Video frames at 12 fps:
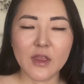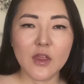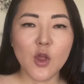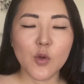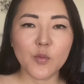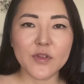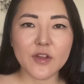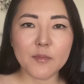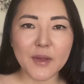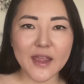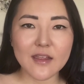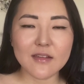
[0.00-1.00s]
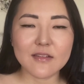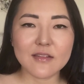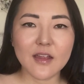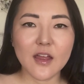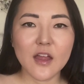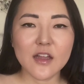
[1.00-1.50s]
With her base,
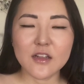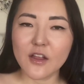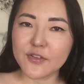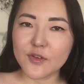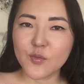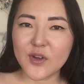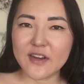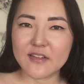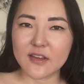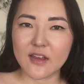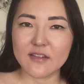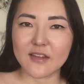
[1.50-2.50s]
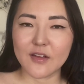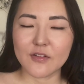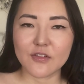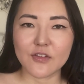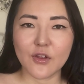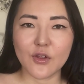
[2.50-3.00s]
nothing really stands out.
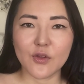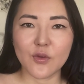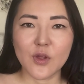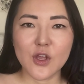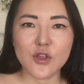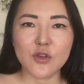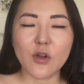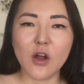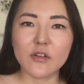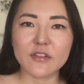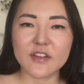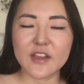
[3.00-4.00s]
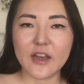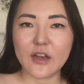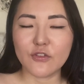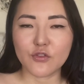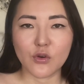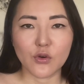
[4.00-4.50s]
So you can't see any
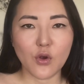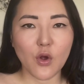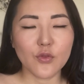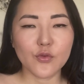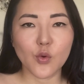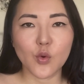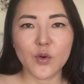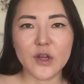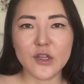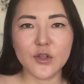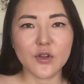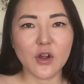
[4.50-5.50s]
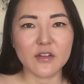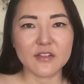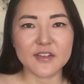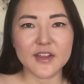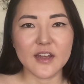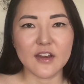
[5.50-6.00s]
strong contouring, you can't
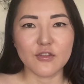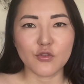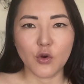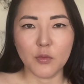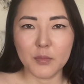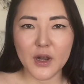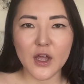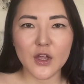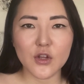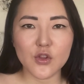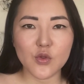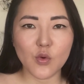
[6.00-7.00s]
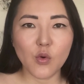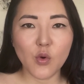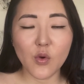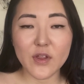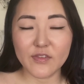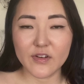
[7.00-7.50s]
see any strong blush
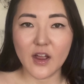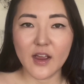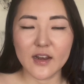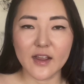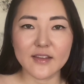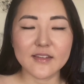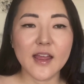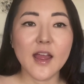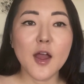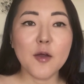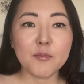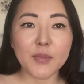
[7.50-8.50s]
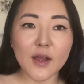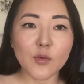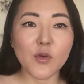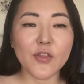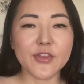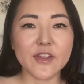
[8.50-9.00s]
or even highlight. But
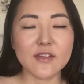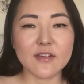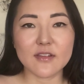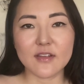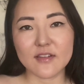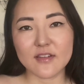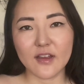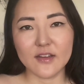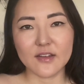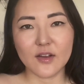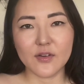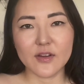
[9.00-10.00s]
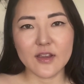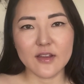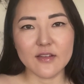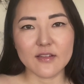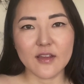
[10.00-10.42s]
one thing that does stand out is